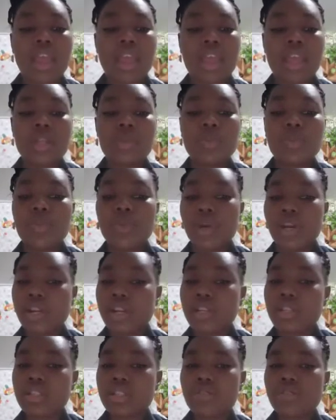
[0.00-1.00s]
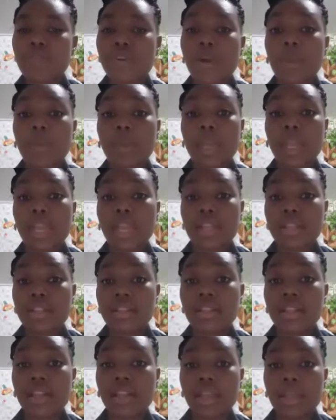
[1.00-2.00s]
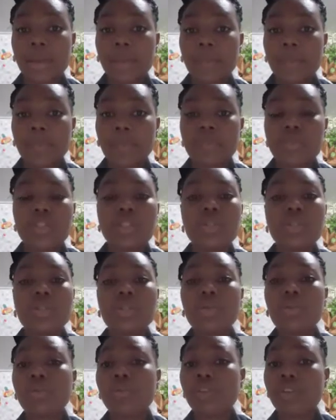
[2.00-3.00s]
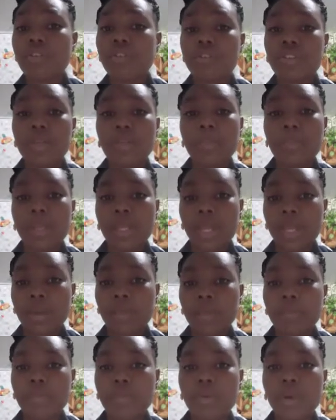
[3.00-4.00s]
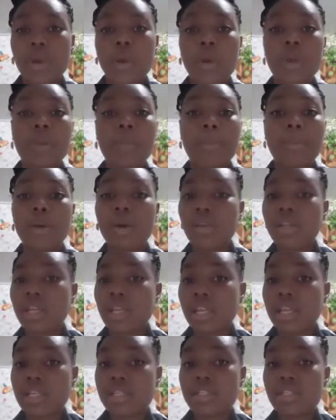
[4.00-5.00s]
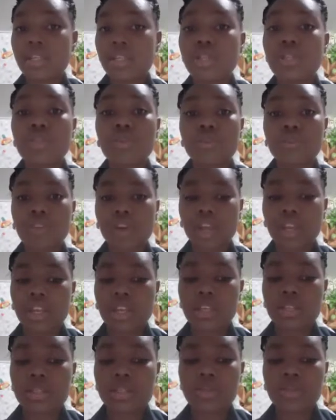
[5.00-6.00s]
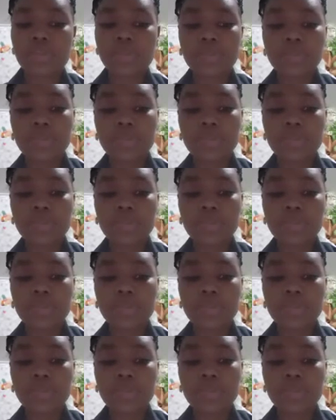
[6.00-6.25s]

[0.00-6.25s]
It works from 8 a.m. to 2:15 p.m. on Mondays to Fridays.